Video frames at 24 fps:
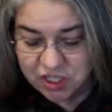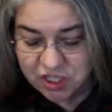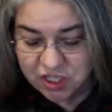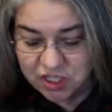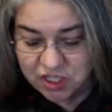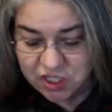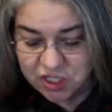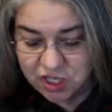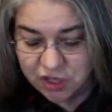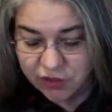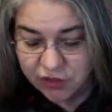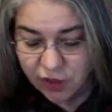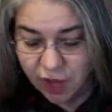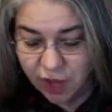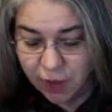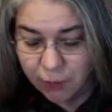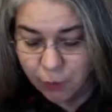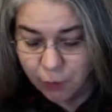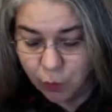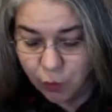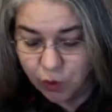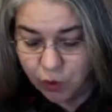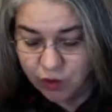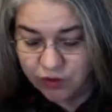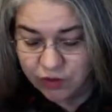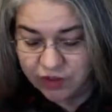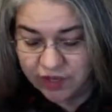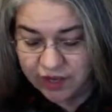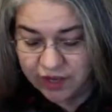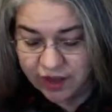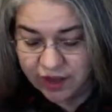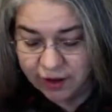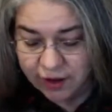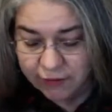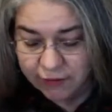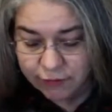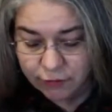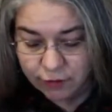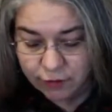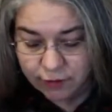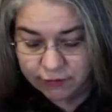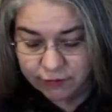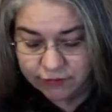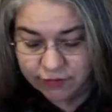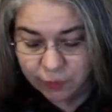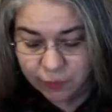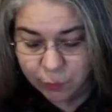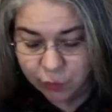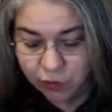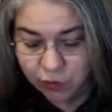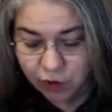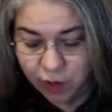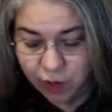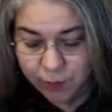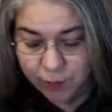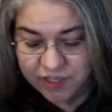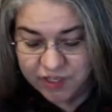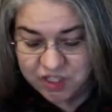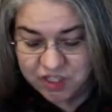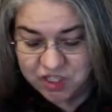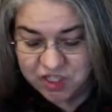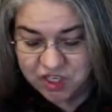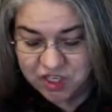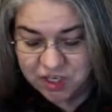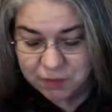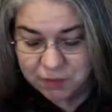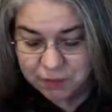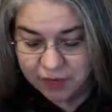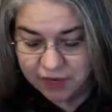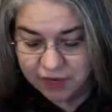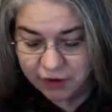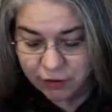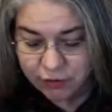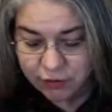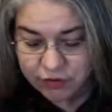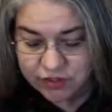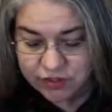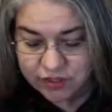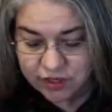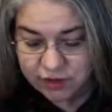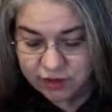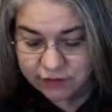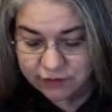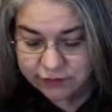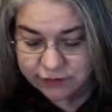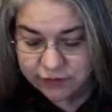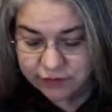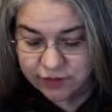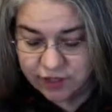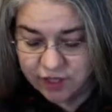she thought more than ever of the promise she had made herself,